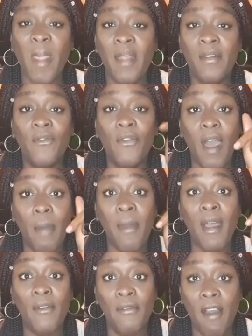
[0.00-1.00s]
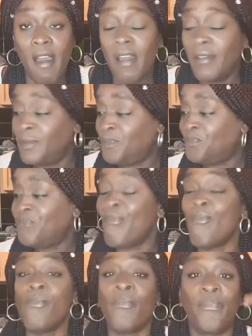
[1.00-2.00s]
and you've come over,
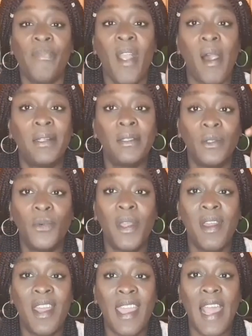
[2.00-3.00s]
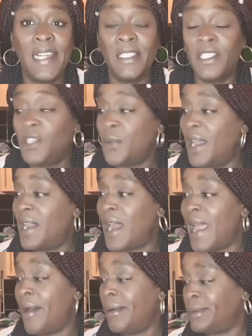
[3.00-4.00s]
we're going to get into it
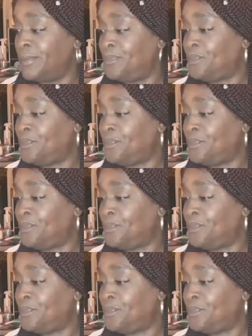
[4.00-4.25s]
now.